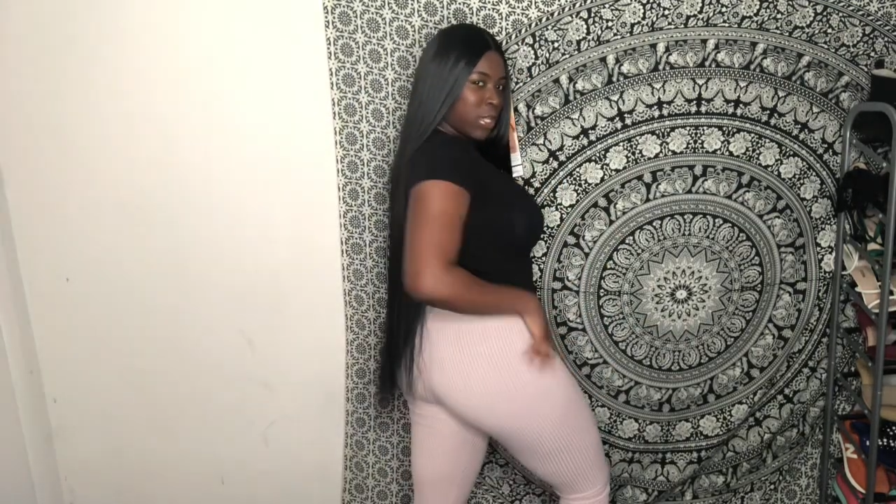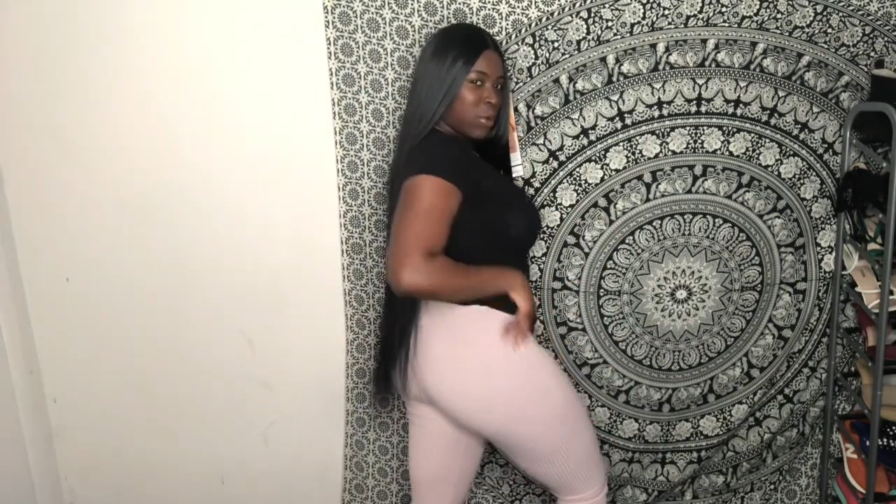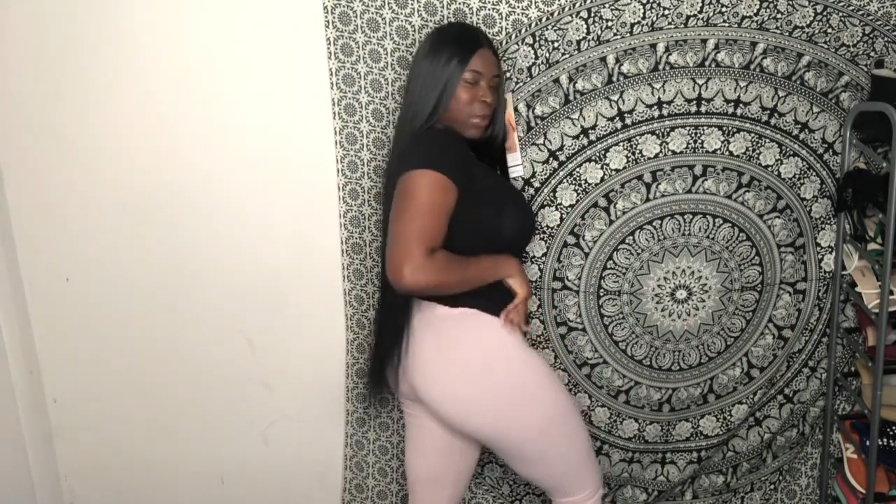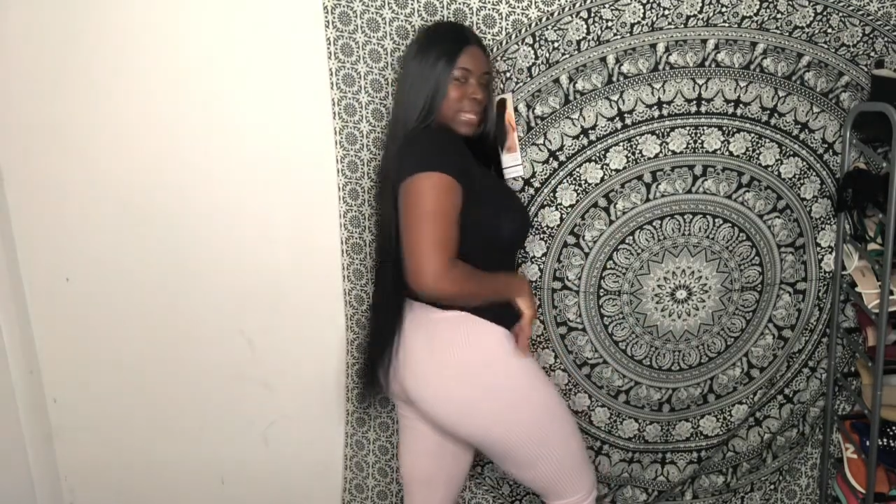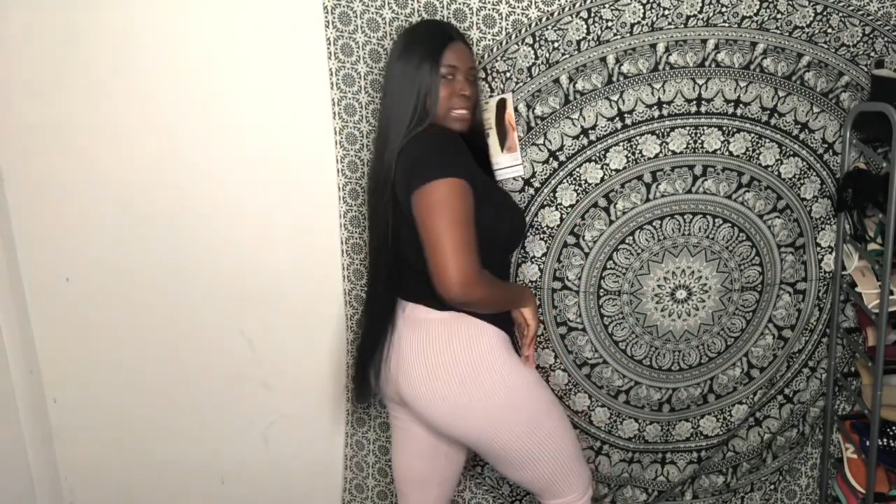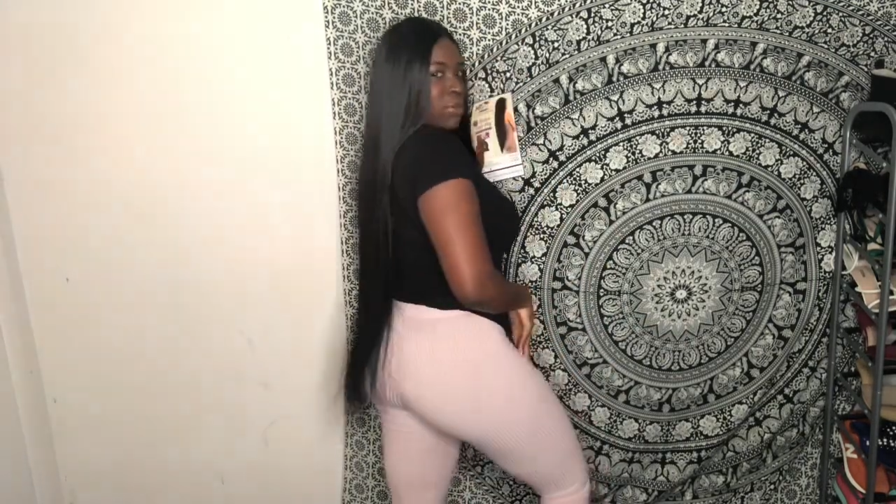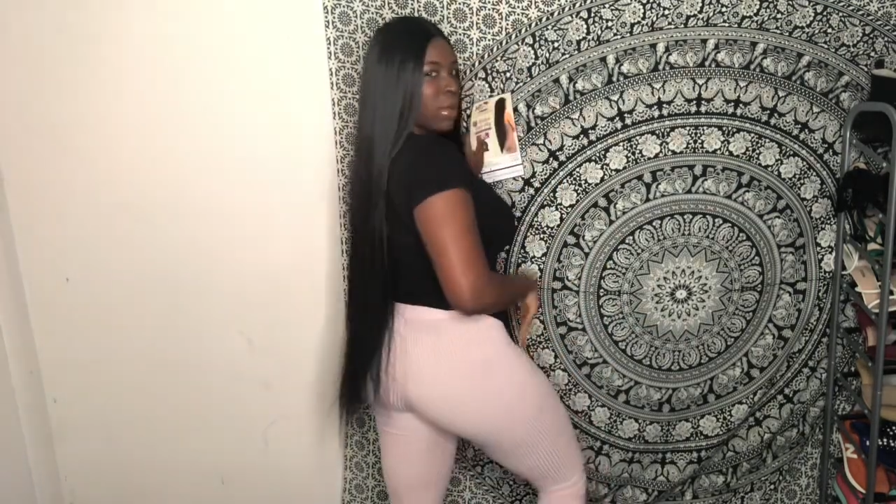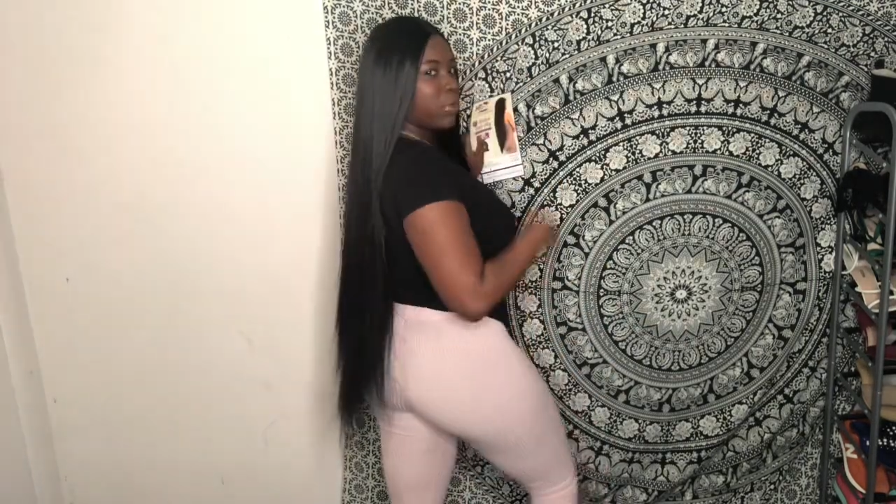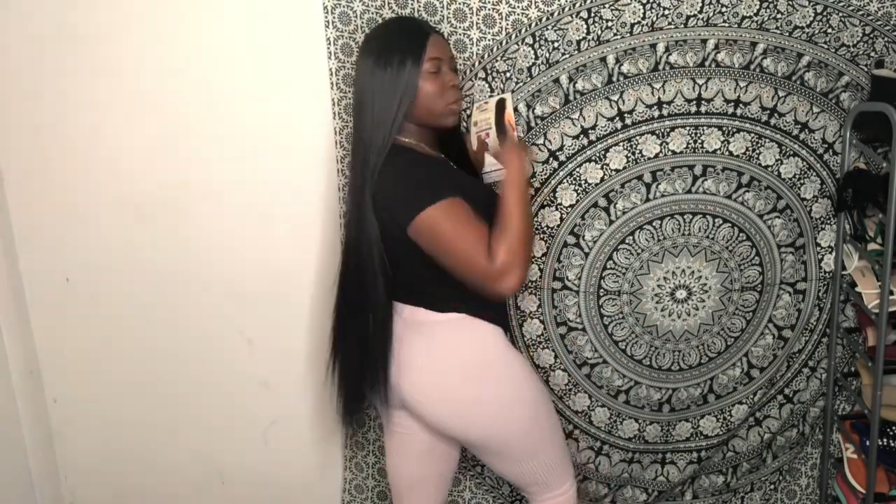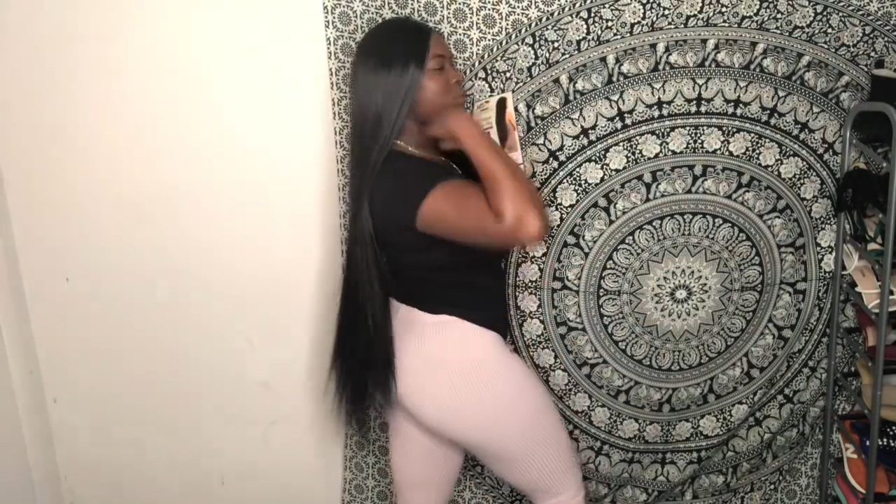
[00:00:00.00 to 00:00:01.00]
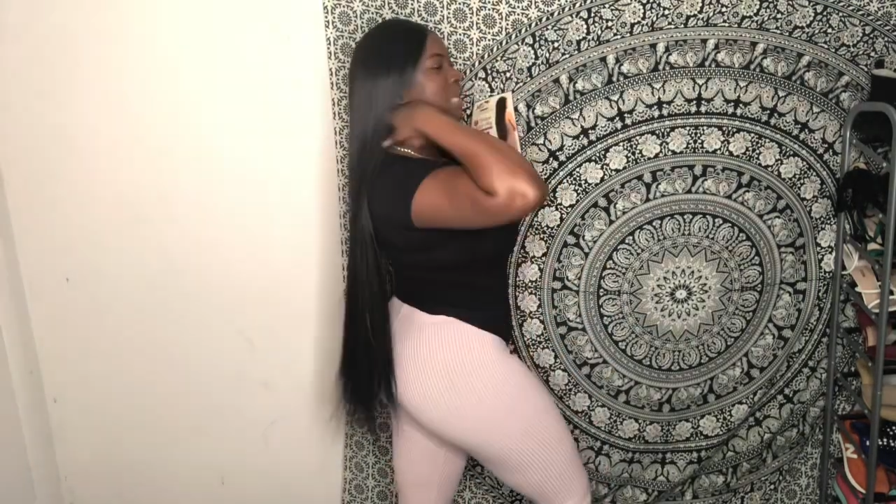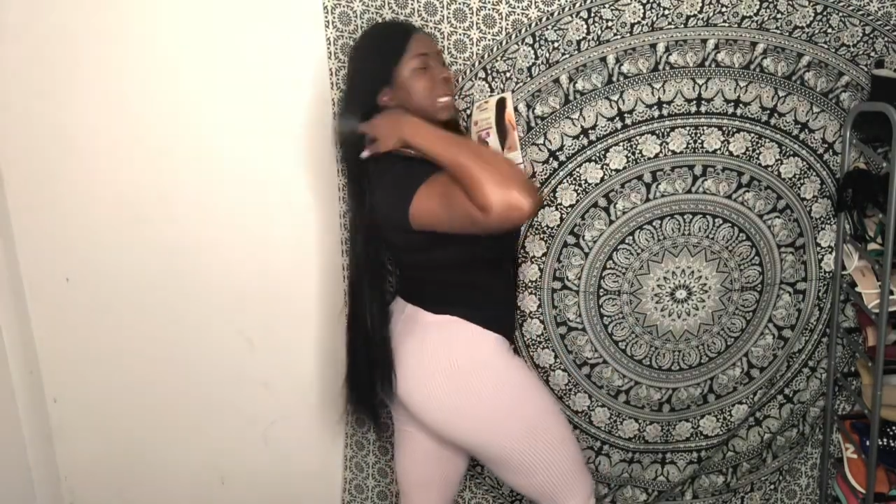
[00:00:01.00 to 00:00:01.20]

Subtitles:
a little Instagram post,